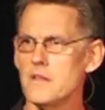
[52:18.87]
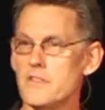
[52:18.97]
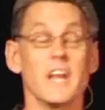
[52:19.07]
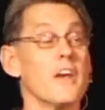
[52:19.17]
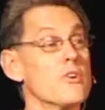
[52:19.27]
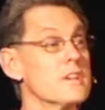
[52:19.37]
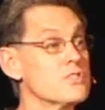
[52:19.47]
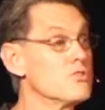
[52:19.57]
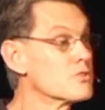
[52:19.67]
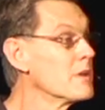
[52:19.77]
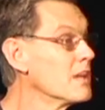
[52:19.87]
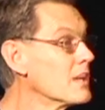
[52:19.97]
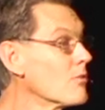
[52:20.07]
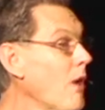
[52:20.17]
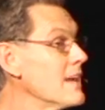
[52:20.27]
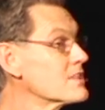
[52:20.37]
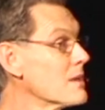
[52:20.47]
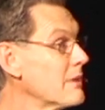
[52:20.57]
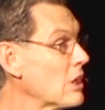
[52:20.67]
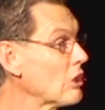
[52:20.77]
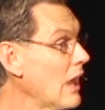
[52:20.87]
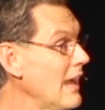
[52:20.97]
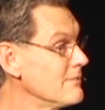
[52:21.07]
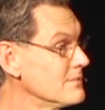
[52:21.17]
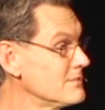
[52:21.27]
then other issues begin to rise up in our life.